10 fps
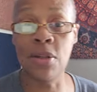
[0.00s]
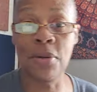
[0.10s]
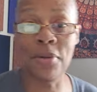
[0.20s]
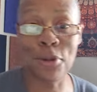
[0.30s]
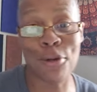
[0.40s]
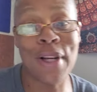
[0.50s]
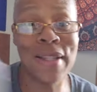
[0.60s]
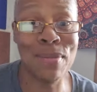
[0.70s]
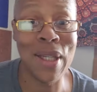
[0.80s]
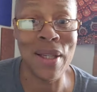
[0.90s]
do.
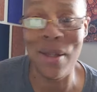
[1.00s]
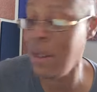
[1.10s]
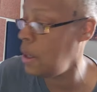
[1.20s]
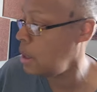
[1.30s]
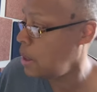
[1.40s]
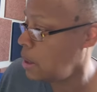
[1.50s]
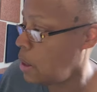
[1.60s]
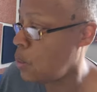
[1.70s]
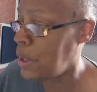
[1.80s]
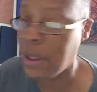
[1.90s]
Trust me.
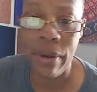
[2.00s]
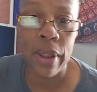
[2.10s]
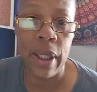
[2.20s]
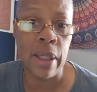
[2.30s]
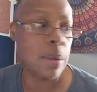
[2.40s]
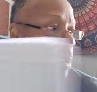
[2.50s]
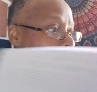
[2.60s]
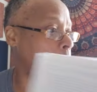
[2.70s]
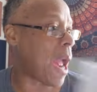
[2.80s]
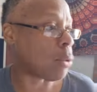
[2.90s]
They're working on it
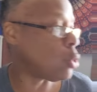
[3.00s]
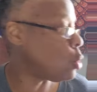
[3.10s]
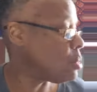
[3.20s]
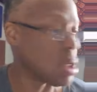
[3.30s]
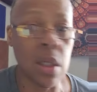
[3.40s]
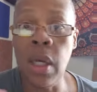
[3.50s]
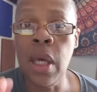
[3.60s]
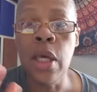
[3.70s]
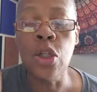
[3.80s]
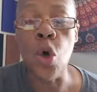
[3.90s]
in back rooms. And
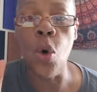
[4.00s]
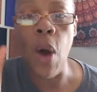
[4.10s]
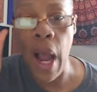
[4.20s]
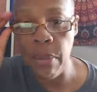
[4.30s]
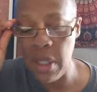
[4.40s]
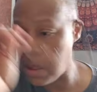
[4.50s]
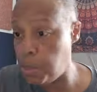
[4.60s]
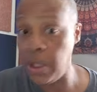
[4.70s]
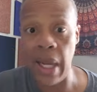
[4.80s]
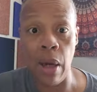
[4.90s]
so I'm just
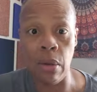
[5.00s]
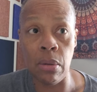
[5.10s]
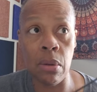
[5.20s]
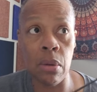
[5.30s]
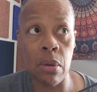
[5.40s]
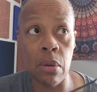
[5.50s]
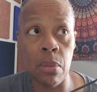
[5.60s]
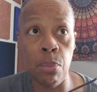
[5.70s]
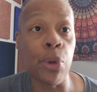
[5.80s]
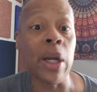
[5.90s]
putting out
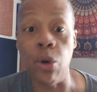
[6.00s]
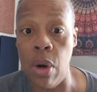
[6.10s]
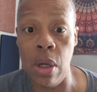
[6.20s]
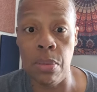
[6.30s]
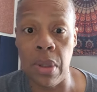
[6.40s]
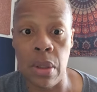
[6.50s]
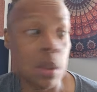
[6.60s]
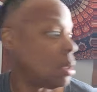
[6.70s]
breadcrumbs